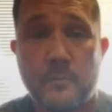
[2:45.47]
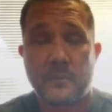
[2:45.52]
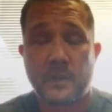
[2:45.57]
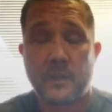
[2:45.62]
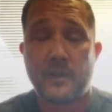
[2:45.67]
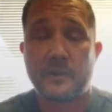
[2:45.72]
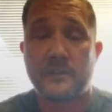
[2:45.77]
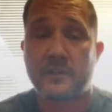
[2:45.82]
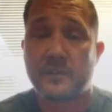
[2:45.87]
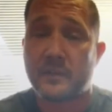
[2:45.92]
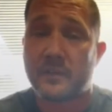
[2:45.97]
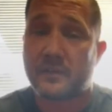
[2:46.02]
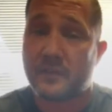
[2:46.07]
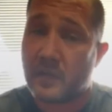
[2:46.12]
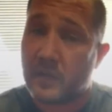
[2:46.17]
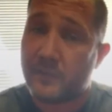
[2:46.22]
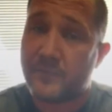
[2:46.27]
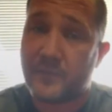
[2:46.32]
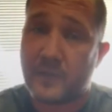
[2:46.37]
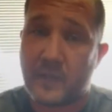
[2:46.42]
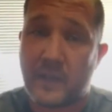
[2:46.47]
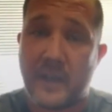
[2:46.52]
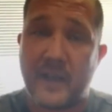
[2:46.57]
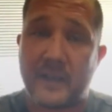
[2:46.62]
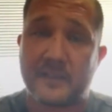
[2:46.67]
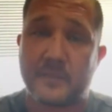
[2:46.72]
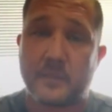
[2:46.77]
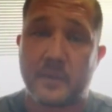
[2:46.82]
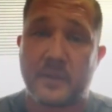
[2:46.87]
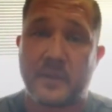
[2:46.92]
those are the tough
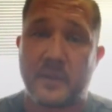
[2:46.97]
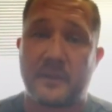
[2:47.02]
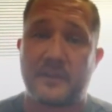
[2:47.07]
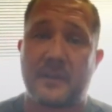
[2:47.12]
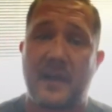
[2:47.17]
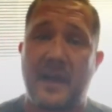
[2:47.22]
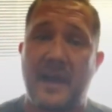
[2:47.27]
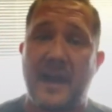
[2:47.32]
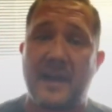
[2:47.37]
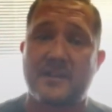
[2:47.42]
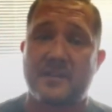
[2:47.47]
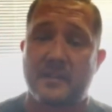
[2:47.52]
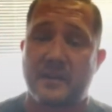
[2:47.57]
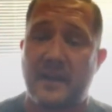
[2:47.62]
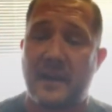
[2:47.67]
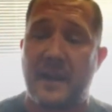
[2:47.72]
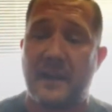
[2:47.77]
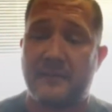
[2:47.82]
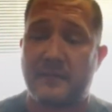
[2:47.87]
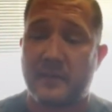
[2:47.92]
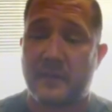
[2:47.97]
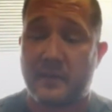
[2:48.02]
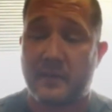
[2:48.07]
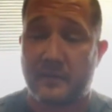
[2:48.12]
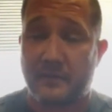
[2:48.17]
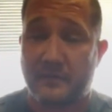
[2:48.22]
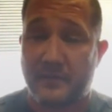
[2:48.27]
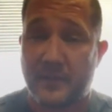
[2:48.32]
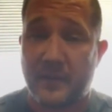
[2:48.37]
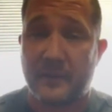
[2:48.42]
clients because I actually have to
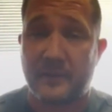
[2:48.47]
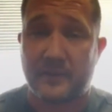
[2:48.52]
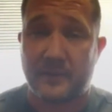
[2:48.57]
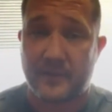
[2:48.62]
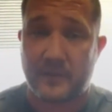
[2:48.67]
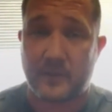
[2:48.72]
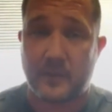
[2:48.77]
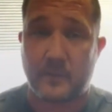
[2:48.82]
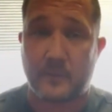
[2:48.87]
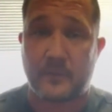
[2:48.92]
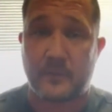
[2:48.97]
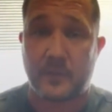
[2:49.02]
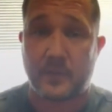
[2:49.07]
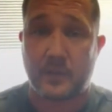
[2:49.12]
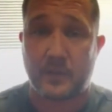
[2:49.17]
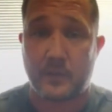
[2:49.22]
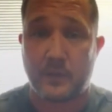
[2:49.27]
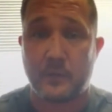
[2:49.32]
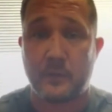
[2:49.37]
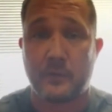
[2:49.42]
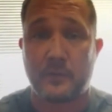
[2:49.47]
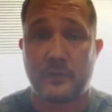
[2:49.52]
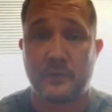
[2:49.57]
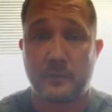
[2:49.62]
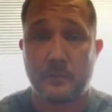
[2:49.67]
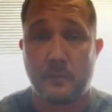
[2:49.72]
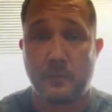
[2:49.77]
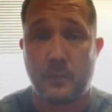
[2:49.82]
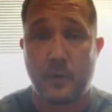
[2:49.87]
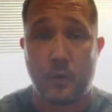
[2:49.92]
convince them to
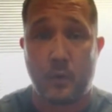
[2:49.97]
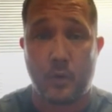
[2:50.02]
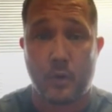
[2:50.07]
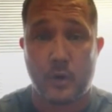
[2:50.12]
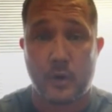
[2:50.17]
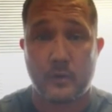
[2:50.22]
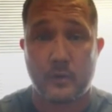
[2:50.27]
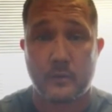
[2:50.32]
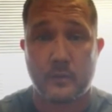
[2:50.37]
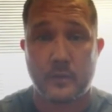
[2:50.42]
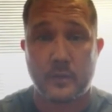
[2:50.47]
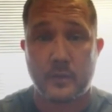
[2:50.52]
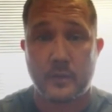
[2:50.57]
lose more.